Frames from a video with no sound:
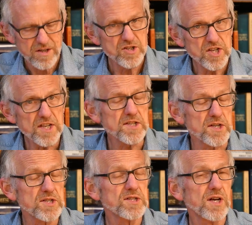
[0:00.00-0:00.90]

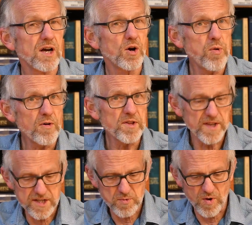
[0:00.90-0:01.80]
Jesus quoted
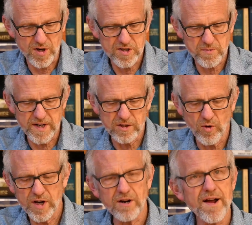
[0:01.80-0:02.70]
these words when a
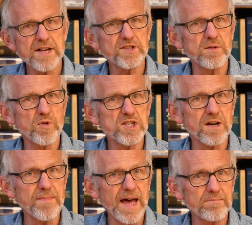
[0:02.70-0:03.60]
lawyer asked him which
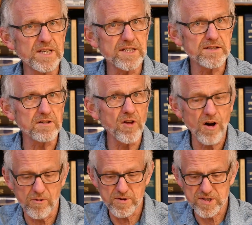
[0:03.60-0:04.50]
commandment in the
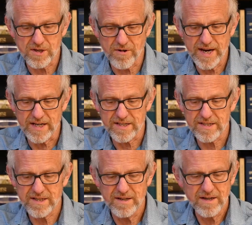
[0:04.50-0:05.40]
law was the
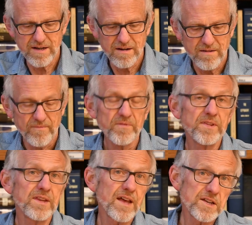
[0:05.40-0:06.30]
greatest.
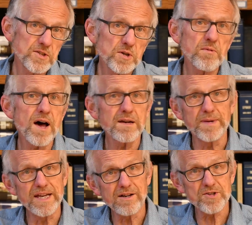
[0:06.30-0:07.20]
In
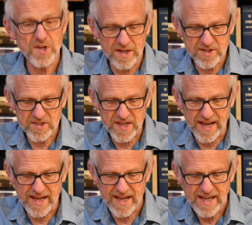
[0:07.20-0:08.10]
Deuteronomy, it goes on to
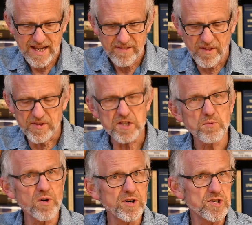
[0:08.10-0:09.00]
say that these
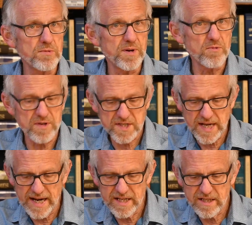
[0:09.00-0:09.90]
words should be
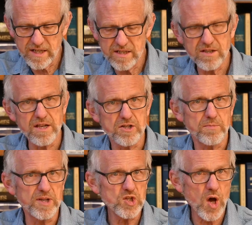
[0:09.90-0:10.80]
recited, they should
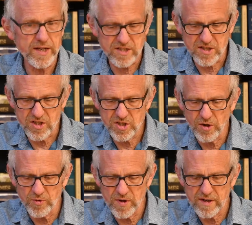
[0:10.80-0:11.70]
be taught to the
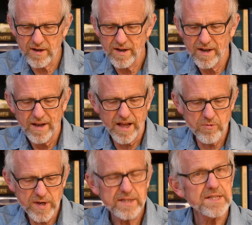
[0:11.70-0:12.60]
children, and
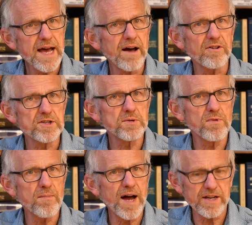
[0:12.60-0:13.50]
written down as a
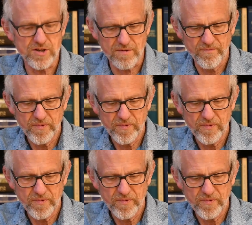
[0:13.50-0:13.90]
reminder.